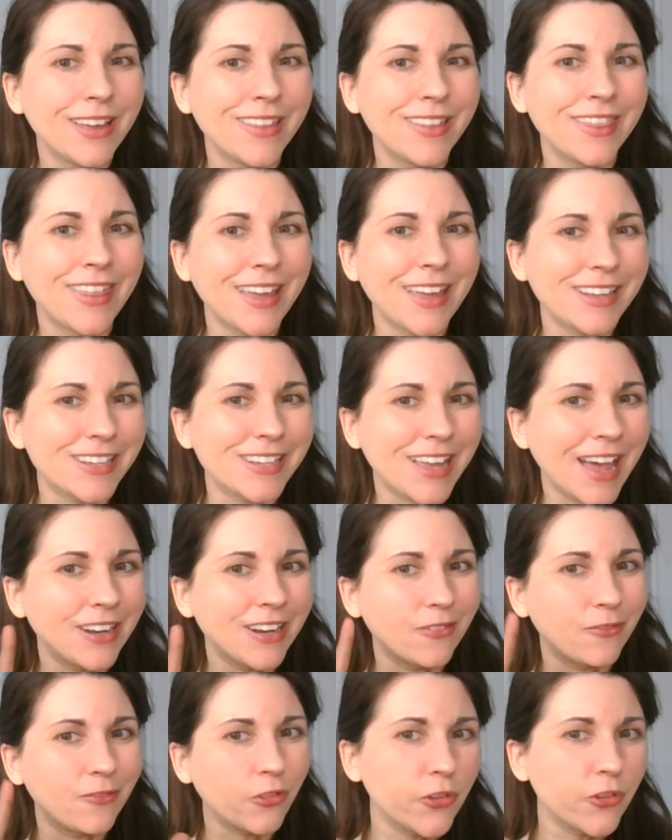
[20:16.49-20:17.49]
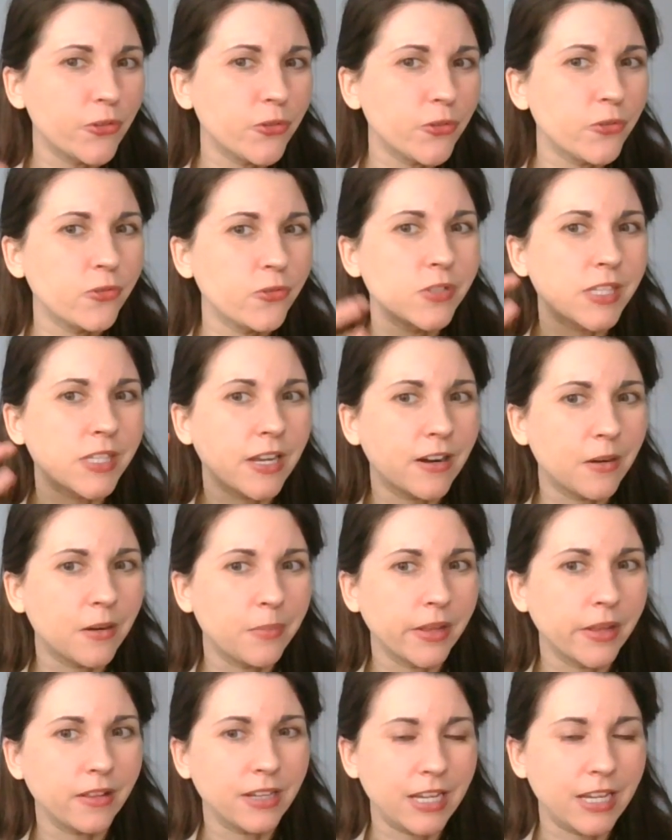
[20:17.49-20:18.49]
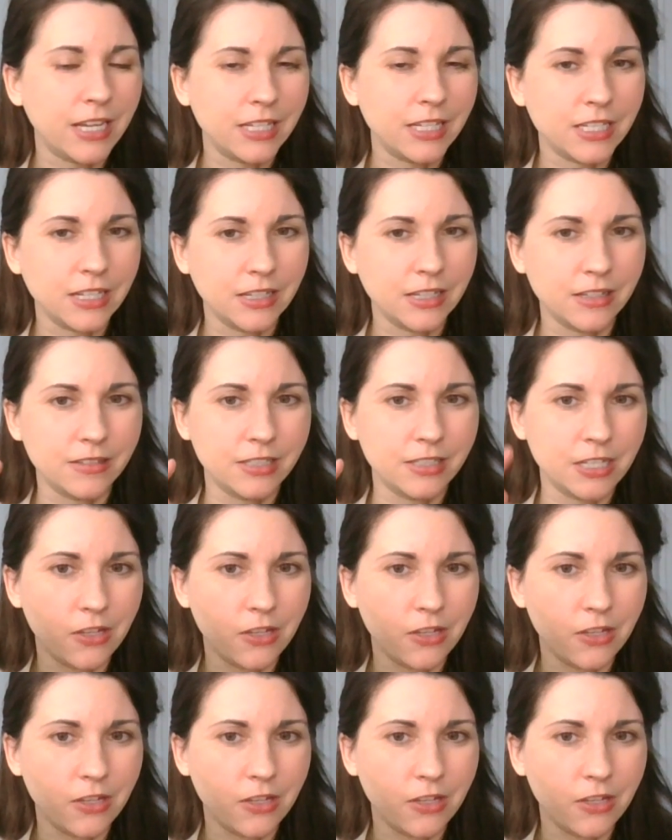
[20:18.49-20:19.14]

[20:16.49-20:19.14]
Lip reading: they kind of lose their ability to